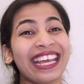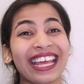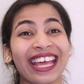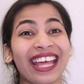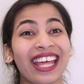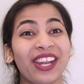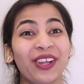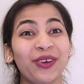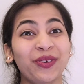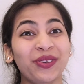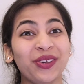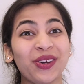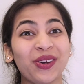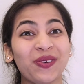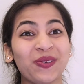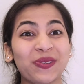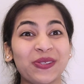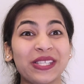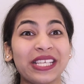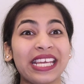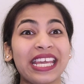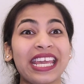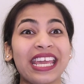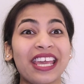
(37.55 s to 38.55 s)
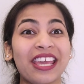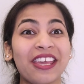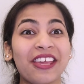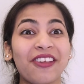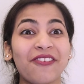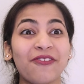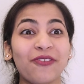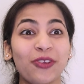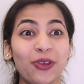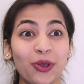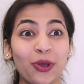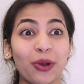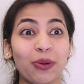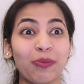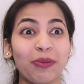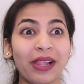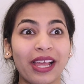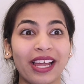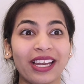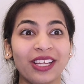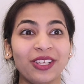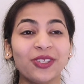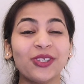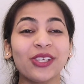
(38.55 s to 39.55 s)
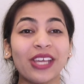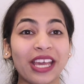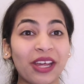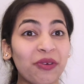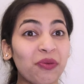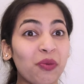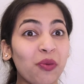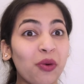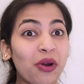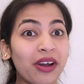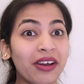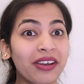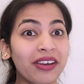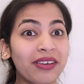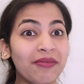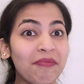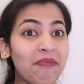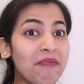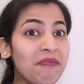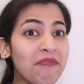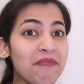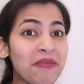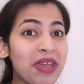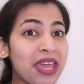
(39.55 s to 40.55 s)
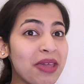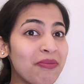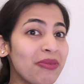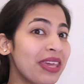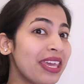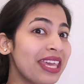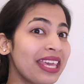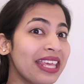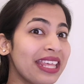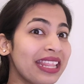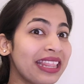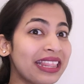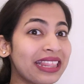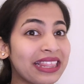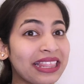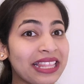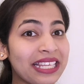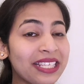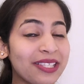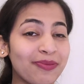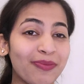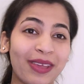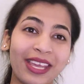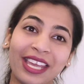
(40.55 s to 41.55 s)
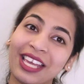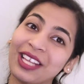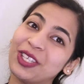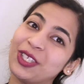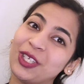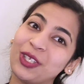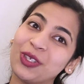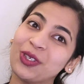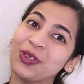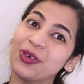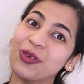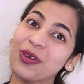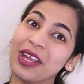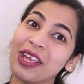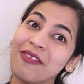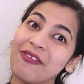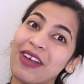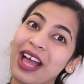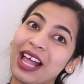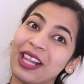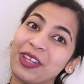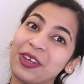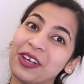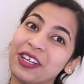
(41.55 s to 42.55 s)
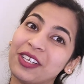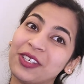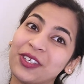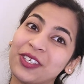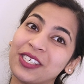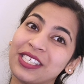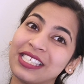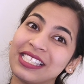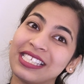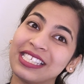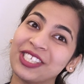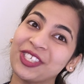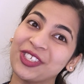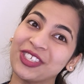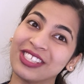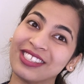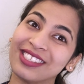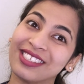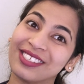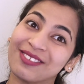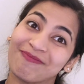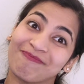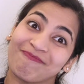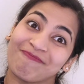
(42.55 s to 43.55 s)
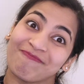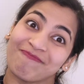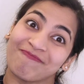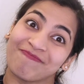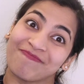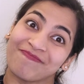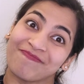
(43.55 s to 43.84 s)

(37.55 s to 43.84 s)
And who knows, if you're planning to get one, maybe this may get you to reevaluate your decisions.